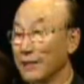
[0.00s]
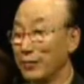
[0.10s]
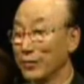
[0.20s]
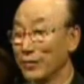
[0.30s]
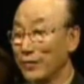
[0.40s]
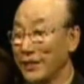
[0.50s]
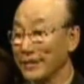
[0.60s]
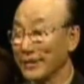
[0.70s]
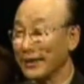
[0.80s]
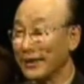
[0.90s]
among the
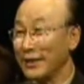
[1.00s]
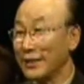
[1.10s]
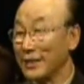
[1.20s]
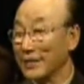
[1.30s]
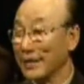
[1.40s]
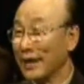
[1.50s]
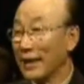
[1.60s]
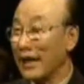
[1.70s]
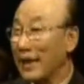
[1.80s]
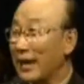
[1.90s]
audience, she said,
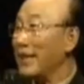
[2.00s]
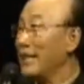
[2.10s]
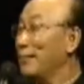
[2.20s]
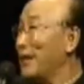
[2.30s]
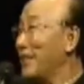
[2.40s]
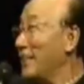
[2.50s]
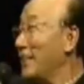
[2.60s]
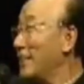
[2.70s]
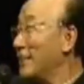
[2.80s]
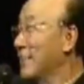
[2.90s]
I am
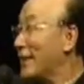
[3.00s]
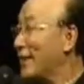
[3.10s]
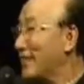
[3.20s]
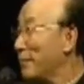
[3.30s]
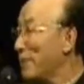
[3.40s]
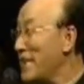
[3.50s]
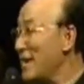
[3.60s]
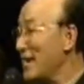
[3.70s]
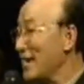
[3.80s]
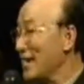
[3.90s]
healed. That's
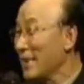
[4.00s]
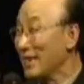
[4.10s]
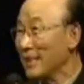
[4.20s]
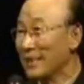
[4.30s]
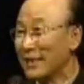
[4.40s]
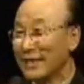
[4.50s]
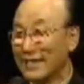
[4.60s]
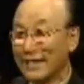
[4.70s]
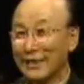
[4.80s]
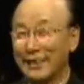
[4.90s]
me.
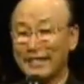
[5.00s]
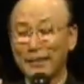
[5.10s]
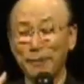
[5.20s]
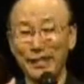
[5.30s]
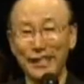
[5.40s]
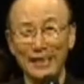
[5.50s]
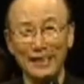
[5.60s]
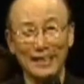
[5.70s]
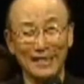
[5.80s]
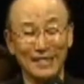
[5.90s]
That's
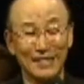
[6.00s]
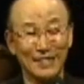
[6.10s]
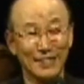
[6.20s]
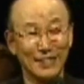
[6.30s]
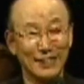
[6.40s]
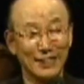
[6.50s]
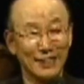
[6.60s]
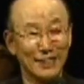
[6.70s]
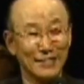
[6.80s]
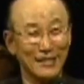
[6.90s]
me.
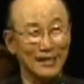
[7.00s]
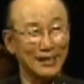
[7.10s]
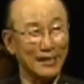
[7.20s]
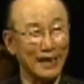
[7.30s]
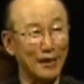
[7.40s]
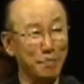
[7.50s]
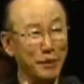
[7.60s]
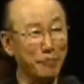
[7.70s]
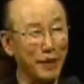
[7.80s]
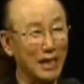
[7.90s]
She said, I've
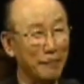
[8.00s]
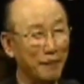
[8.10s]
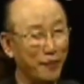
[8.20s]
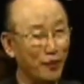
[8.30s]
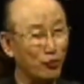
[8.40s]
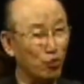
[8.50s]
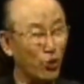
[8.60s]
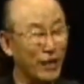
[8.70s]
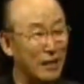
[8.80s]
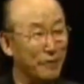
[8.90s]
been believing for
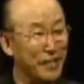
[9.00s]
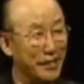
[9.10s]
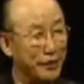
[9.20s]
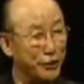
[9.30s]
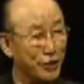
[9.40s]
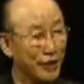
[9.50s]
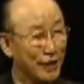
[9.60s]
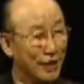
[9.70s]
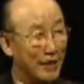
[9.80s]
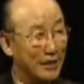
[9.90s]
12 years,
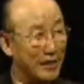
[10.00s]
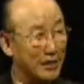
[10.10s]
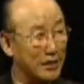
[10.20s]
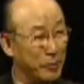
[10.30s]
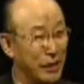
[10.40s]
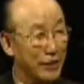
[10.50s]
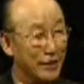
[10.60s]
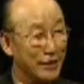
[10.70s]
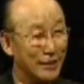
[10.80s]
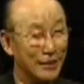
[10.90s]
and that's
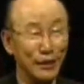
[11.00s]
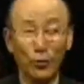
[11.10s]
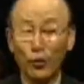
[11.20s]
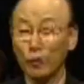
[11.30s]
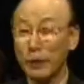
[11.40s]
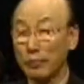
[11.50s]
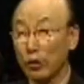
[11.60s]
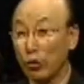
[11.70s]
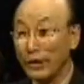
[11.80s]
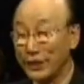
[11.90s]
me. And all people
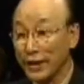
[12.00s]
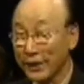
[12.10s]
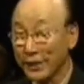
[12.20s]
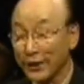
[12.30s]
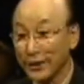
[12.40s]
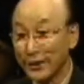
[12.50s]
were watching at her.